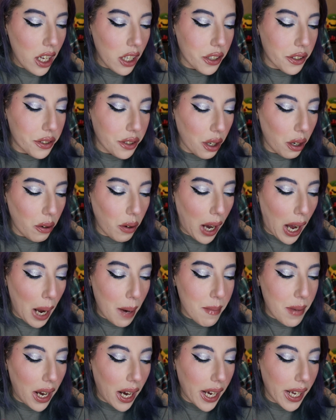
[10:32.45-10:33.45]
So
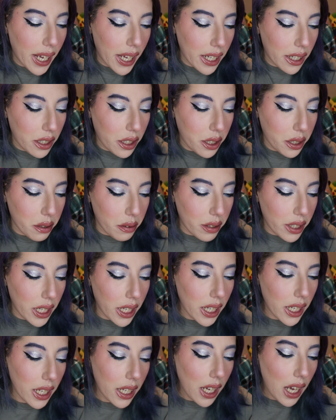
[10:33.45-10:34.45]
I'm not
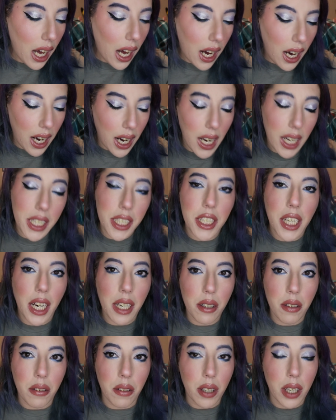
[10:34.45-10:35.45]
including
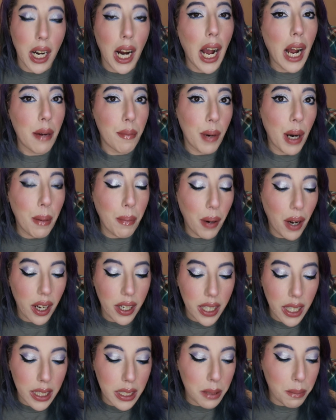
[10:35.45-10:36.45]
eyeshadow or eyebrow
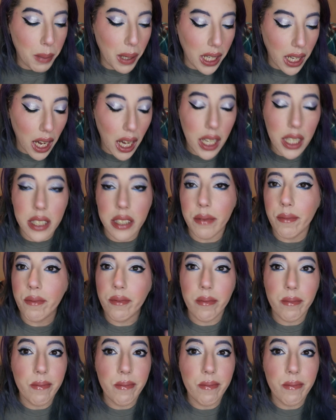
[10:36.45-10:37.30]
products because